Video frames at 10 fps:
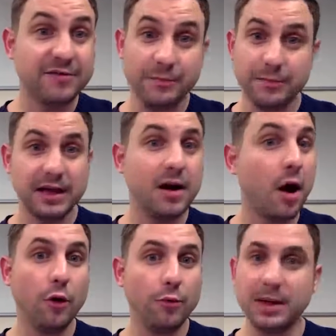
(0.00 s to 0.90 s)
haven't been
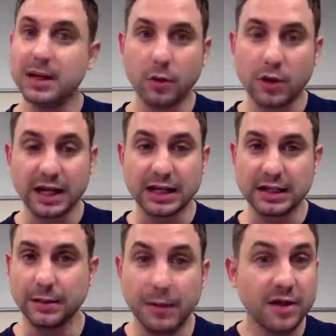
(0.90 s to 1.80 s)
opening or
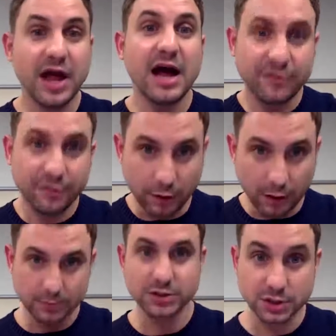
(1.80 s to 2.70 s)
clicking them. Therefore,
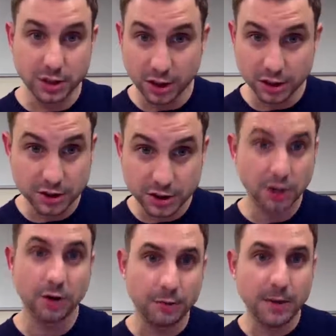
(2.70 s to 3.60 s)
I must
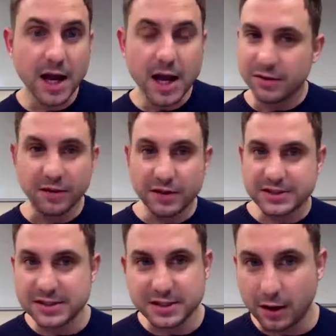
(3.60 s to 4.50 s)
assume that
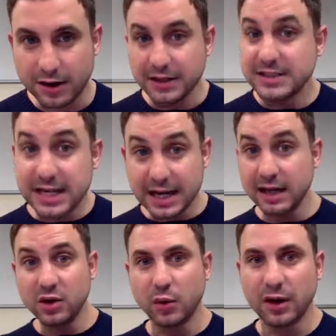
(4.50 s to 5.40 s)
this is like a
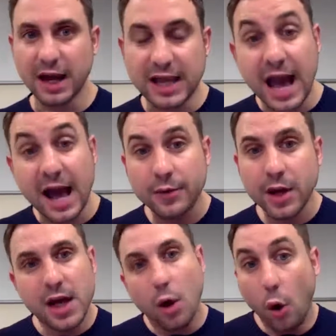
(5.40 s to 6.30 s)
delinquent
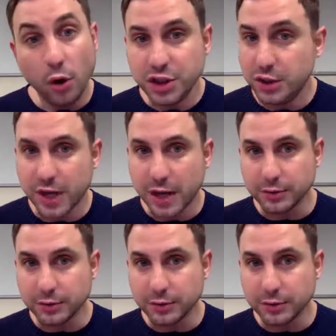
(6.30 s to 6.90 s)
account. You